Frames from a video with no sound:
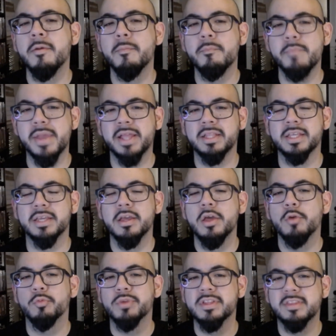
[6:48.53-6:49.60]
Bayley
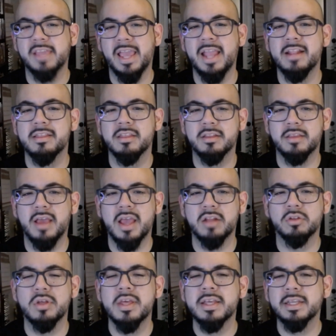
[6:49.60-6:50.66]
retains the
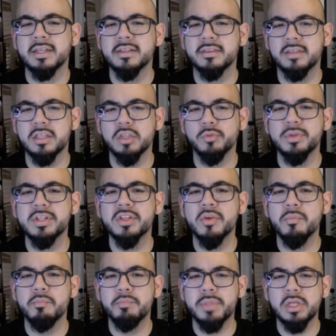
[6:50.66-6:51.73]
title, continuing to
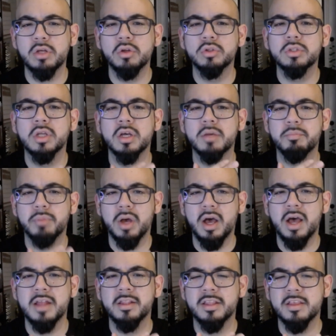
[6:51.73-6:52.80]
build
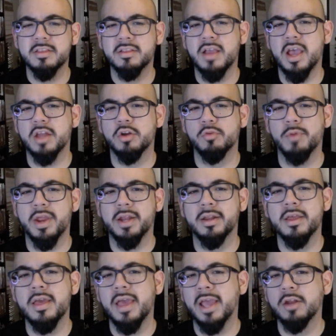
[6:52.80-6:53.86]
upon this title reign,
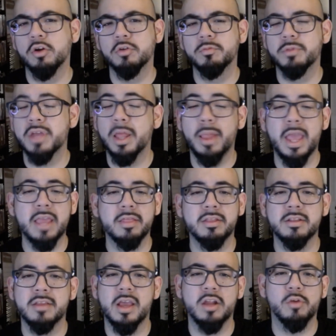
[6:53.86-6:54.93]
and hopefully a lengthy
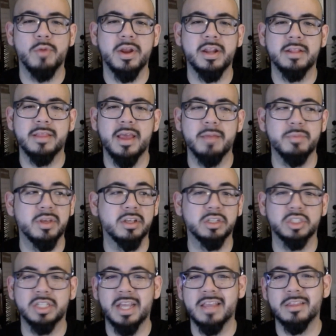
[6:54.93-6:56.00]
title reign at that, because
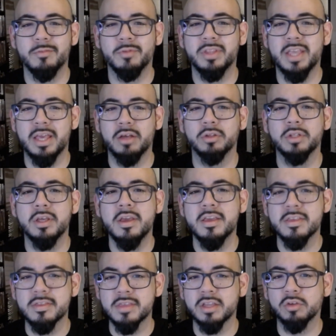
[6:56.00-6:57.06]
she hasn't really held
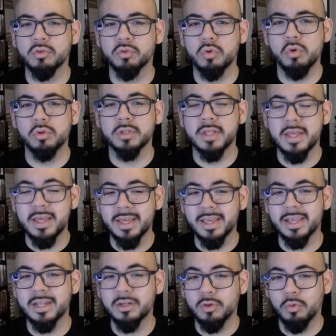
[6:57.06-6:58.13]
singles gold
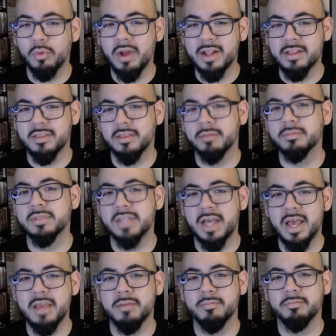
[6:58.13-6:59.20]
in quite some
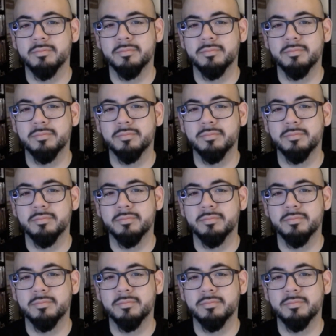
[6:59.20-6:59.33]
time.